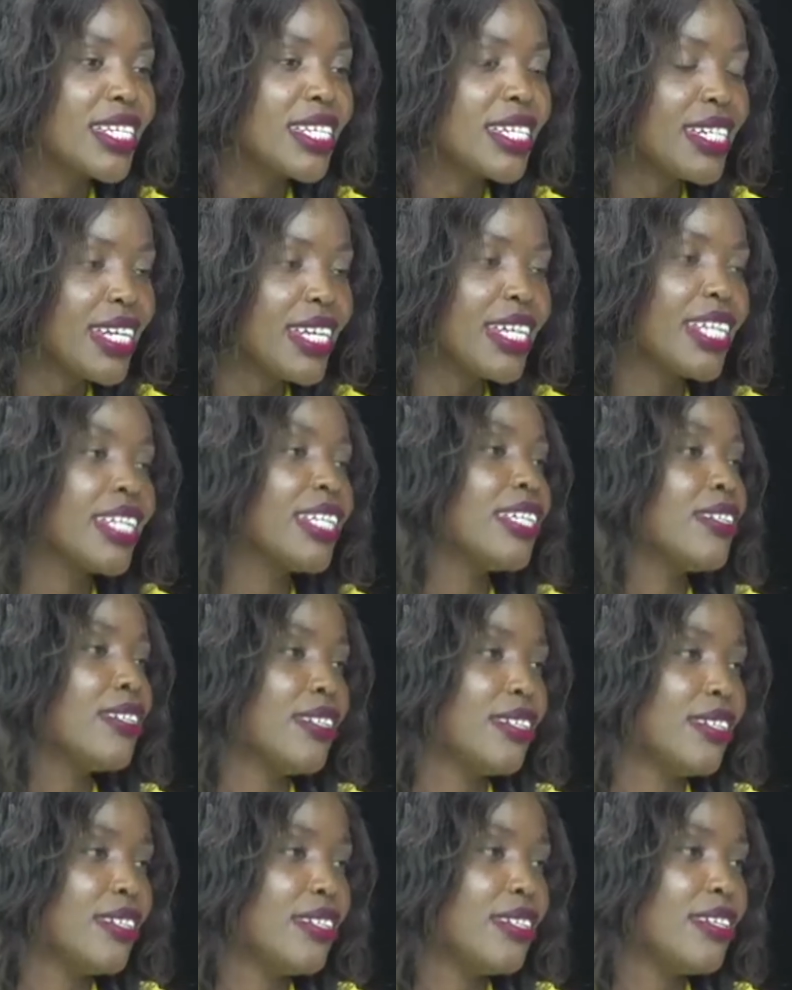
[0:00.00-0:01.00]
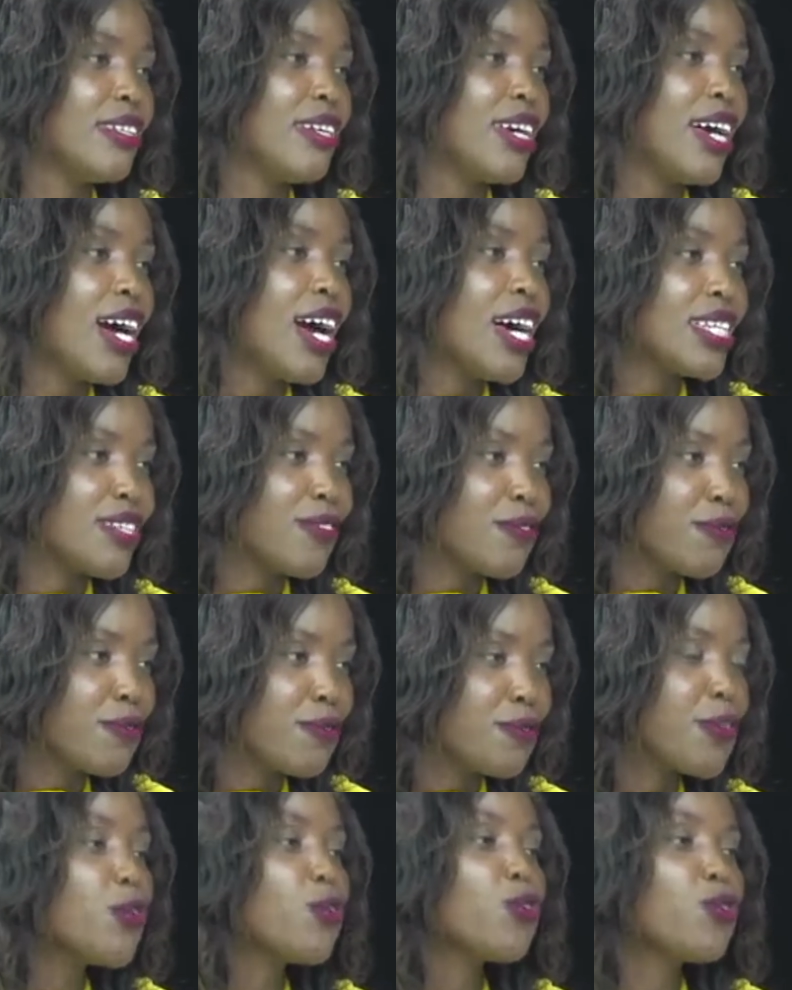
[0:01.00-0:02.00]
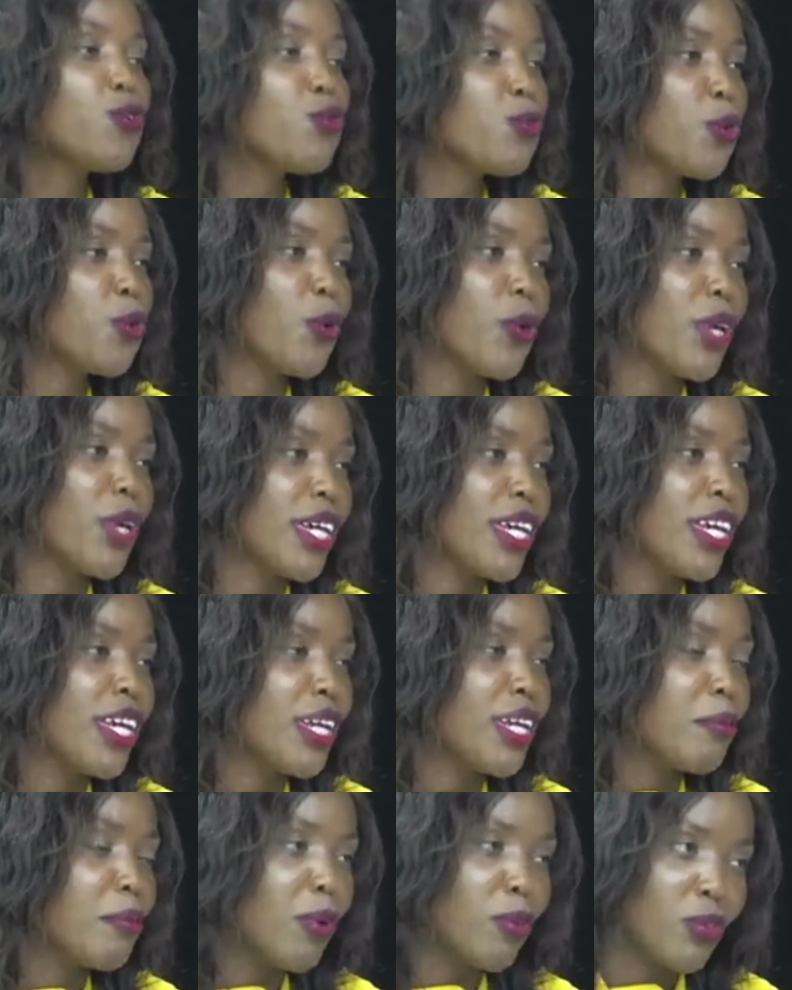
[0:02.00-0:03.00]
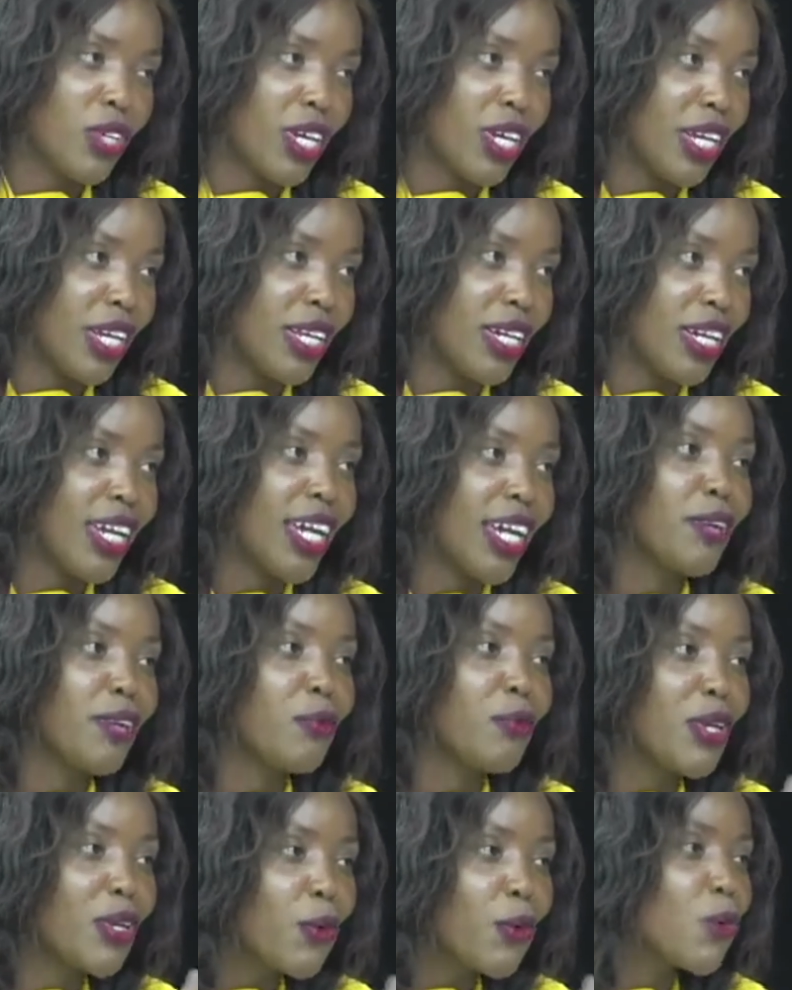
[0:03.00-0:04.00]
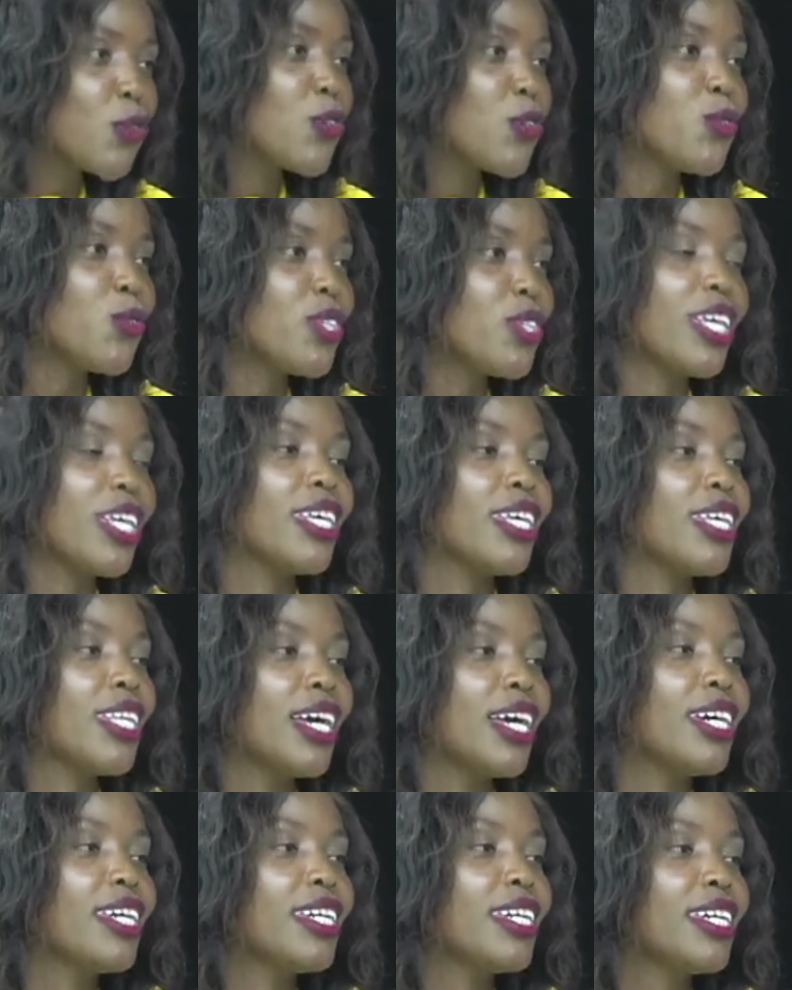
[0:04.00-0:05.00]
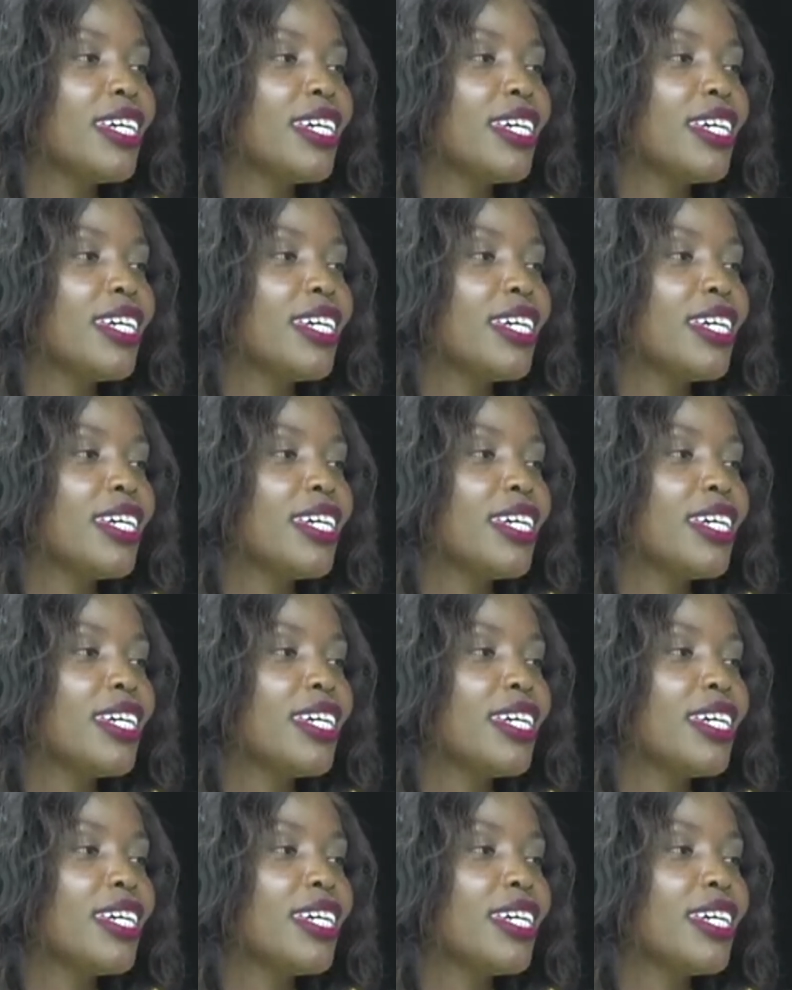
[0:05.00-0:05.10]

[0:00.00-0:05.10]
still has a huge following in Mount Kenya? Can we quote you saying that?